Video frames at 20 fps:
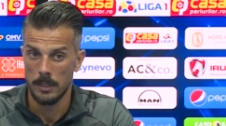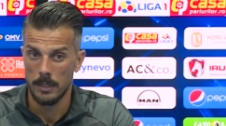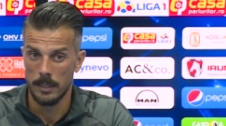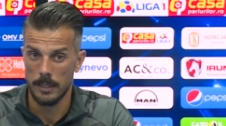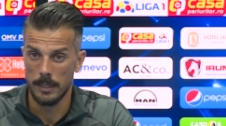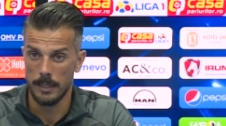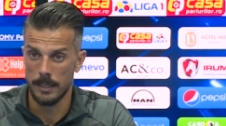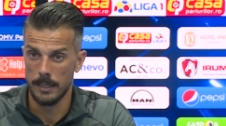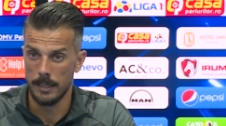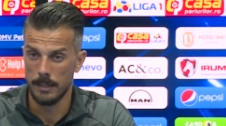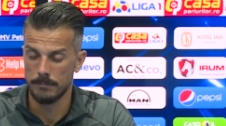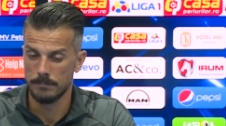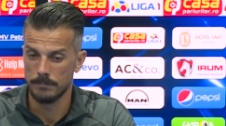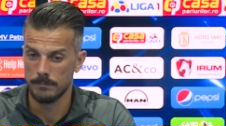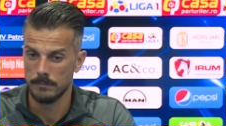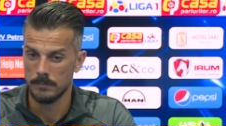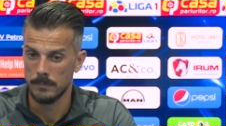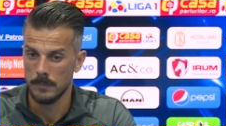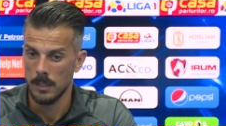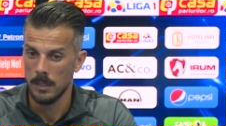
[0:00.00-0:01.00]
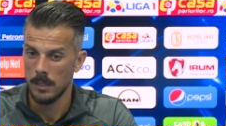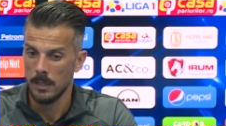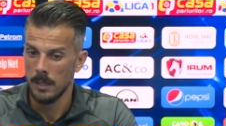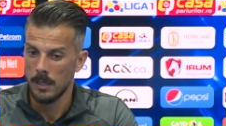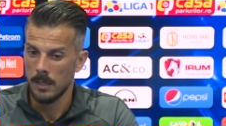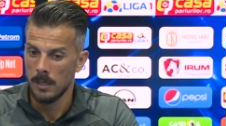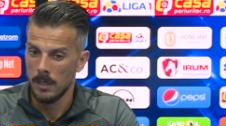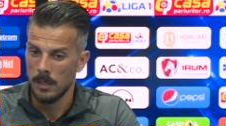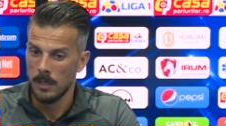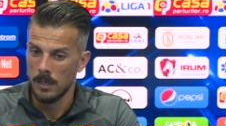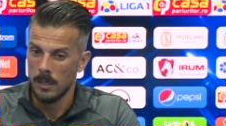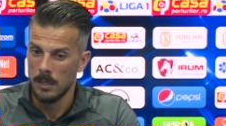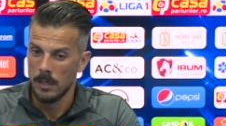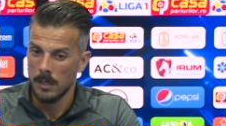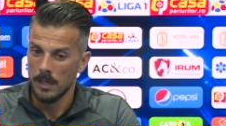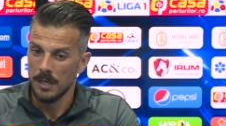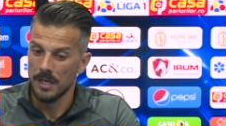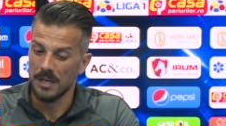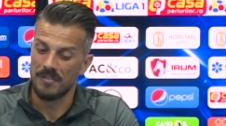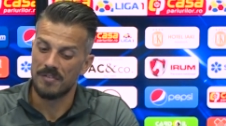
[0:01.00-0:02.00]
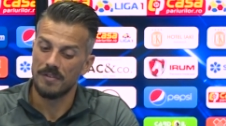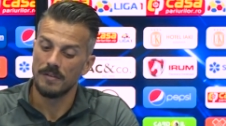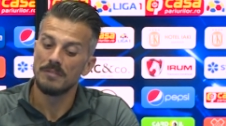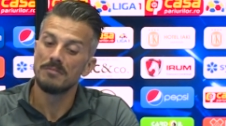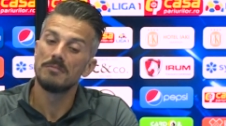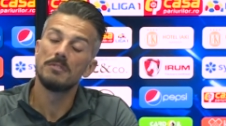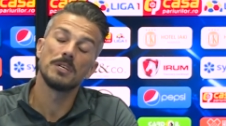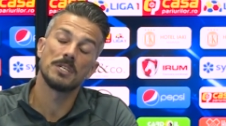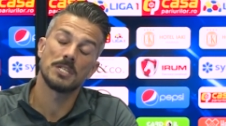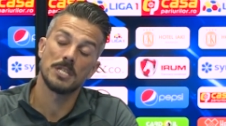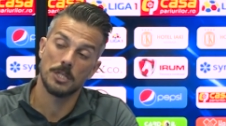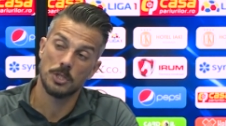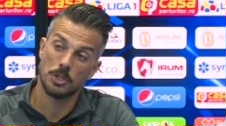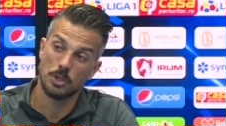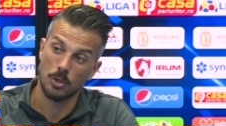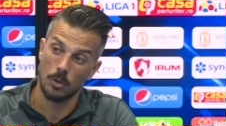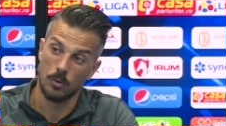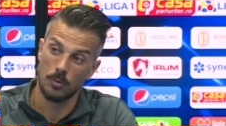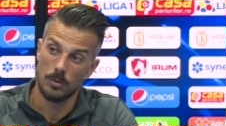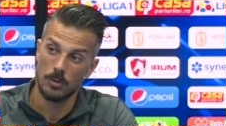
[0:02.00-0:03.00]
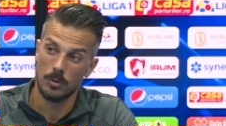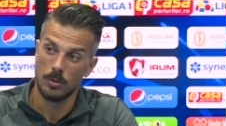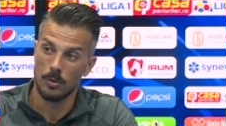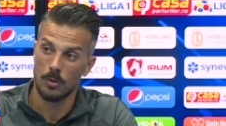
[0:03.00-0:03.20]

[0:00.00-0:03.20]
uh, if this stone